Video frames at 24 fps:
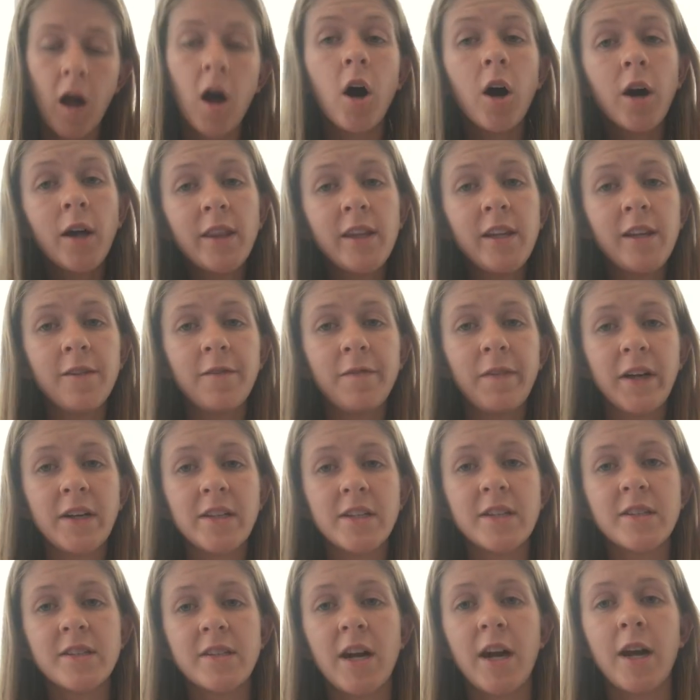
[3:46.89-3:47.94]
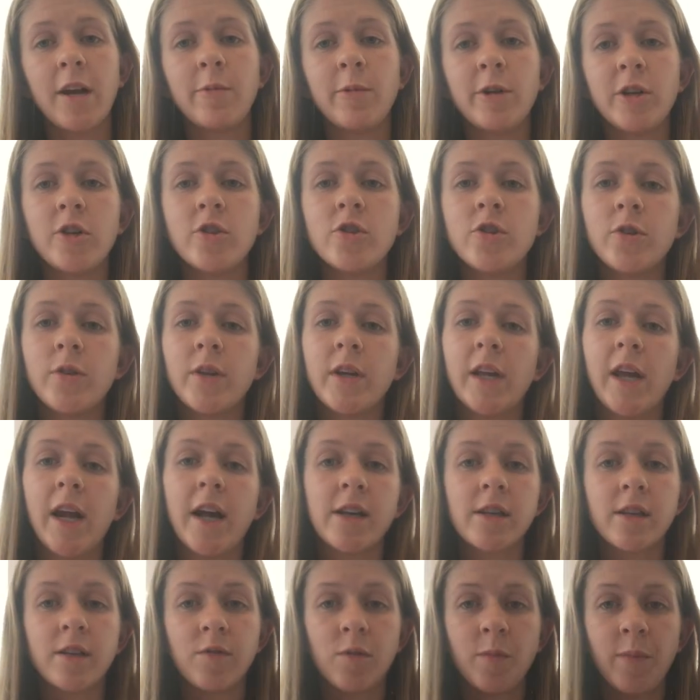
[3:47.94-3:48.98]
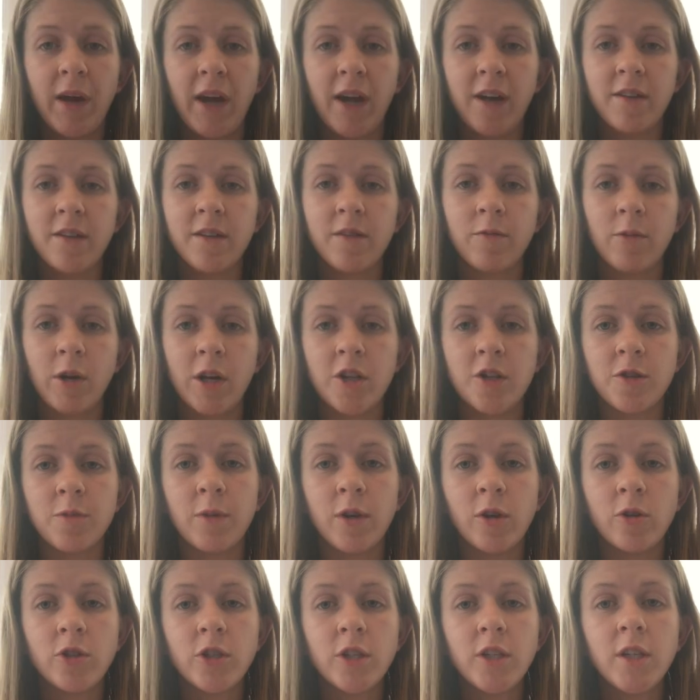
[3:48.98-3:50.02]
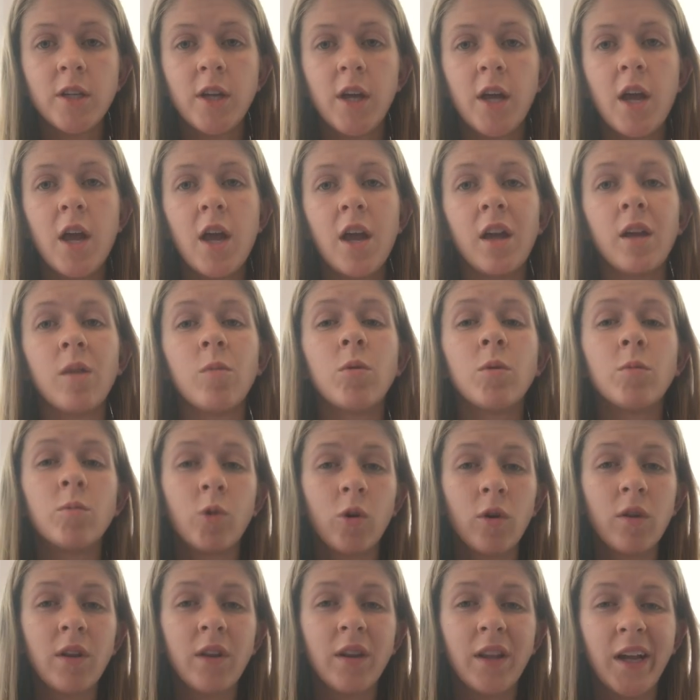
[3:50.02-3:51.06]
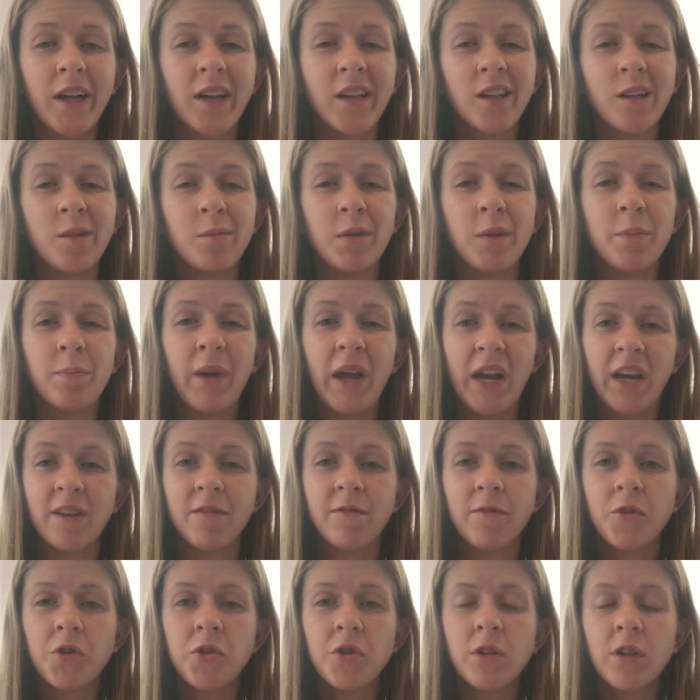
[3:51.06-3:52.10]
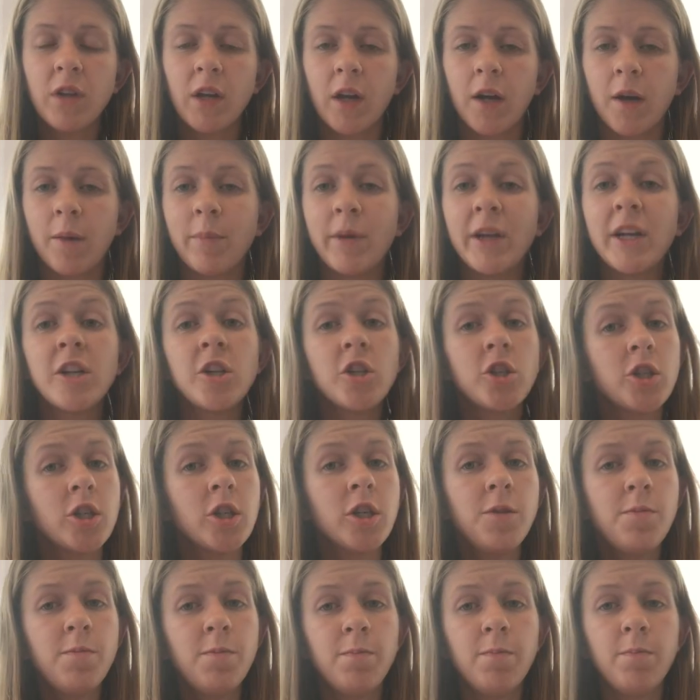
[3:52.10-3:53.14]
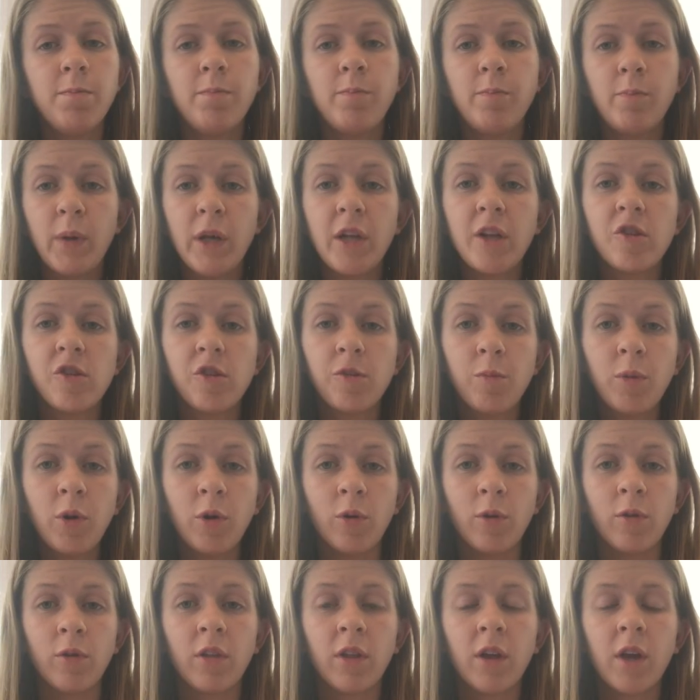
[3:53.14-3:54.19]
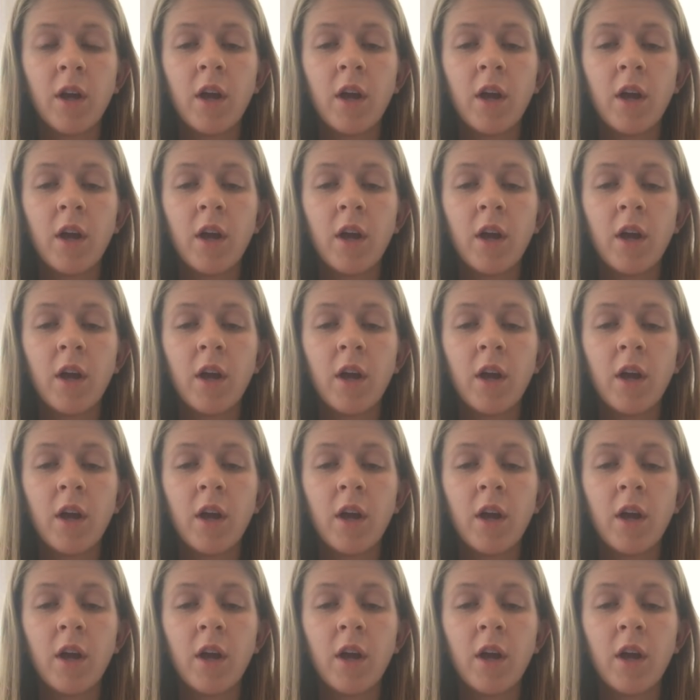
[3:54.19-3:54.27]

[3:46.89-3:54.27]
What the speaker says: On the affected side, when you're doing active and passive range of motion, it will more than likely be painful, but it should be smooth.